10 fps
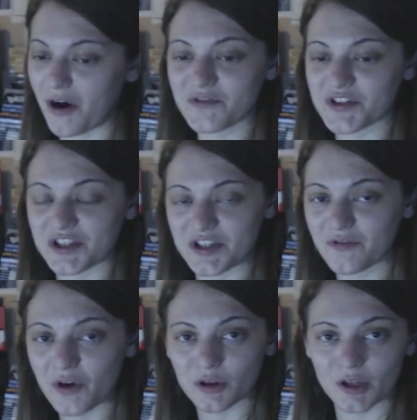obviously
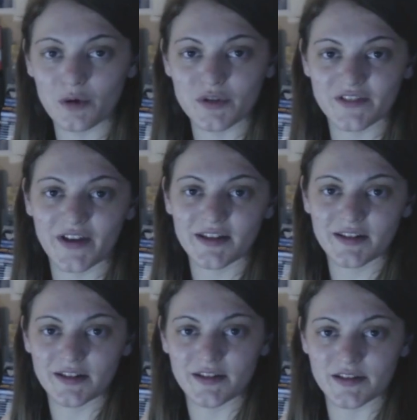you've got loads of
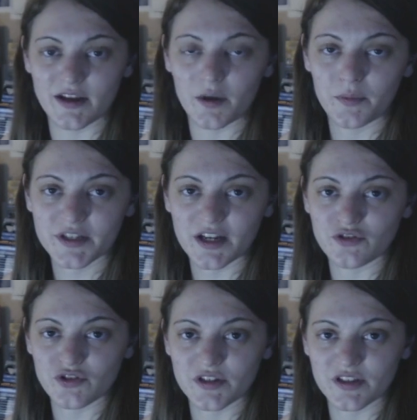endings
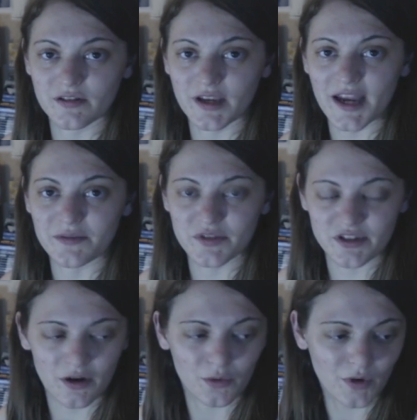potentially to the game,
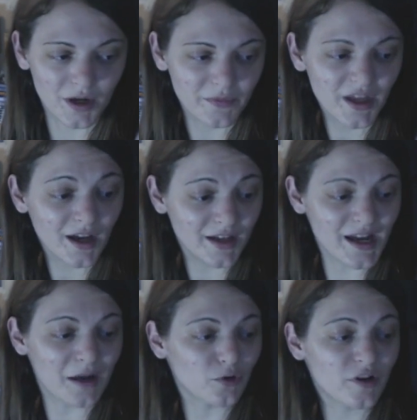so
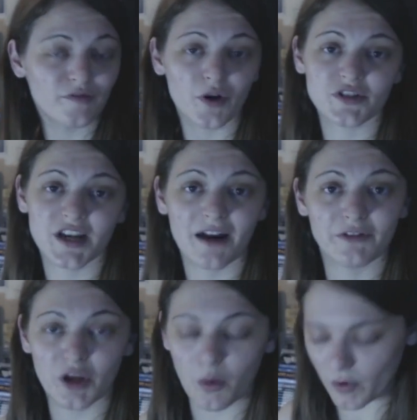yeah, I'm looking forward to
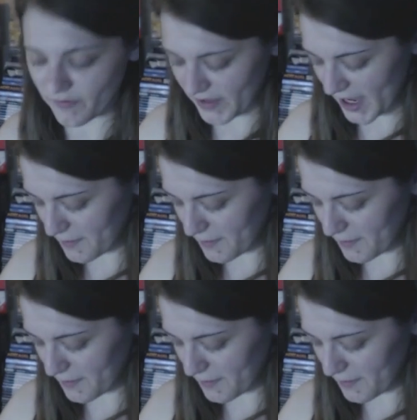carrying on with